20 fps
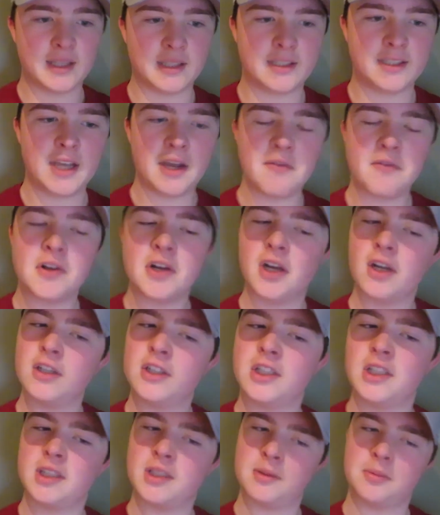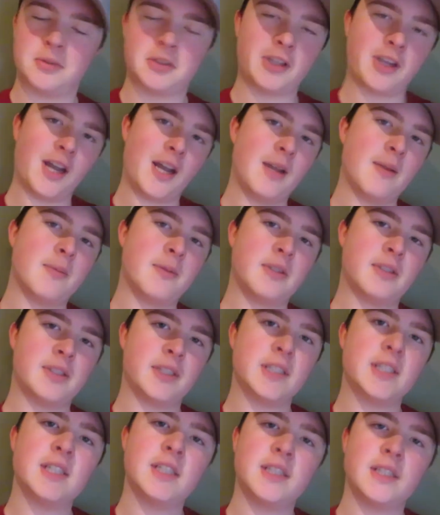700
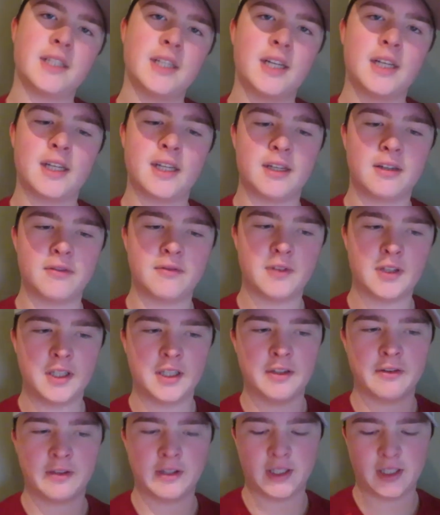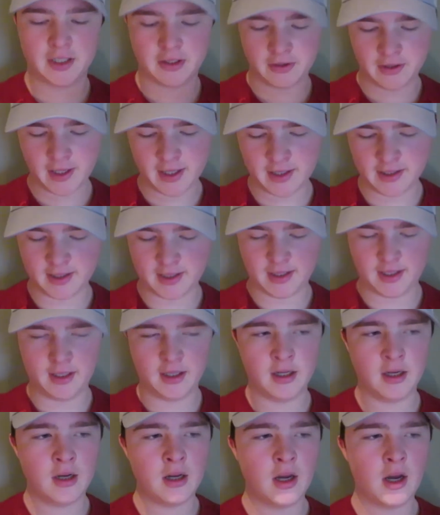subscribers is really, really
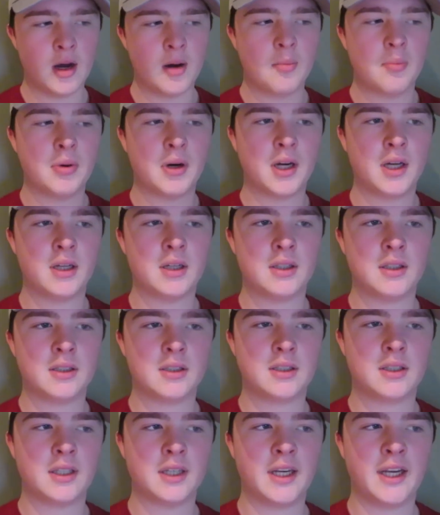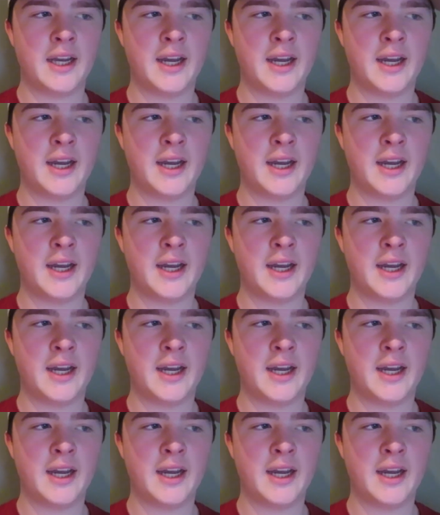crazy. But to